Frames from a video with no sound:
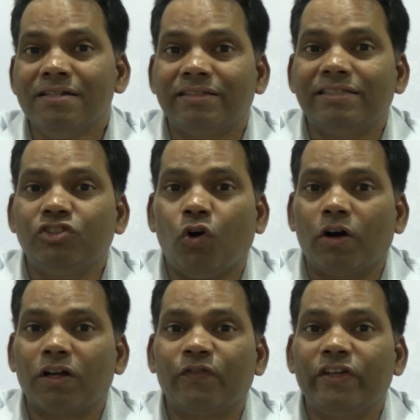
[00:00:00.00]
this
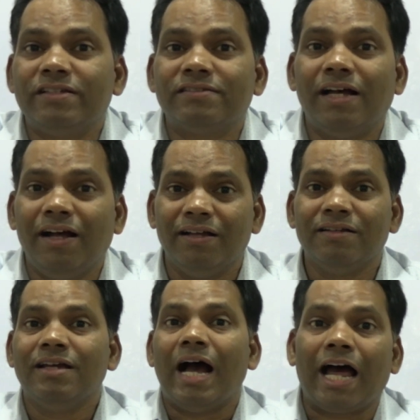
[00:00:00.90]
geography is the
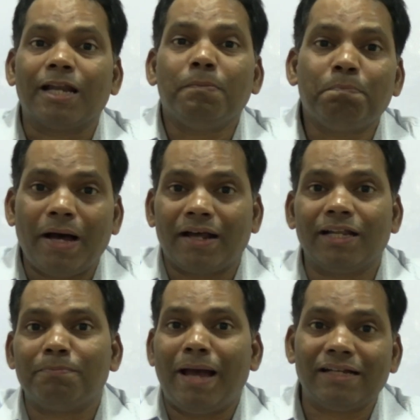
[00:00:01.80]

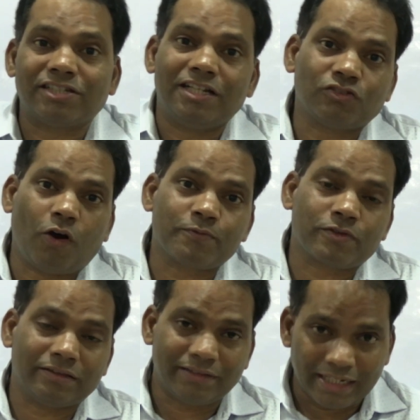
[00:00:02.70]
unparalleled matchless optional.